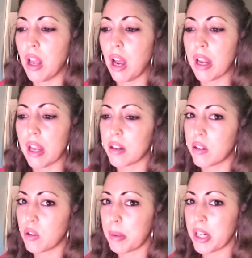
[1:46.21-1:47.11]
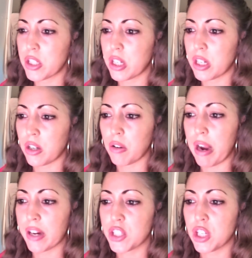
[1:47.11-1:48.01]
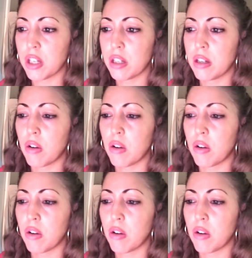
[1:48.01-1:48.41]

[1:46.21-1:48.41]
I had no patient interaction,